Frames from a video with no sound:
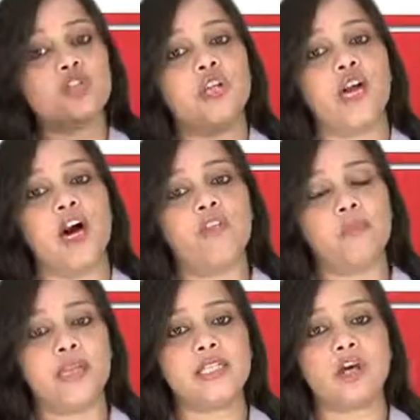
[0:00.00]
the
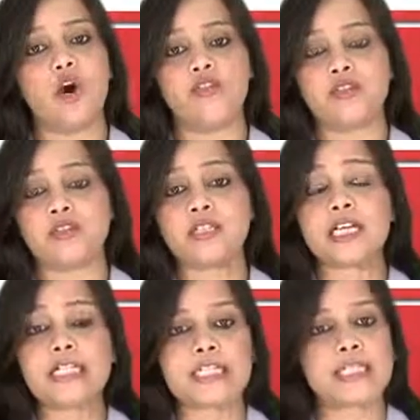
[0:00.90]
government offices
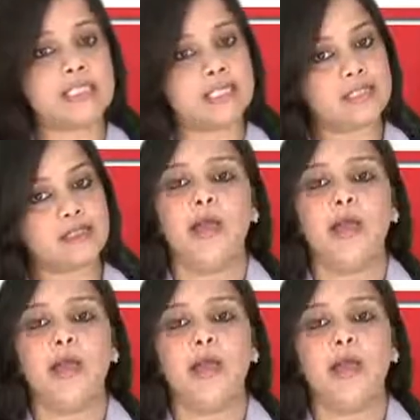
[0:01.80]
concerned.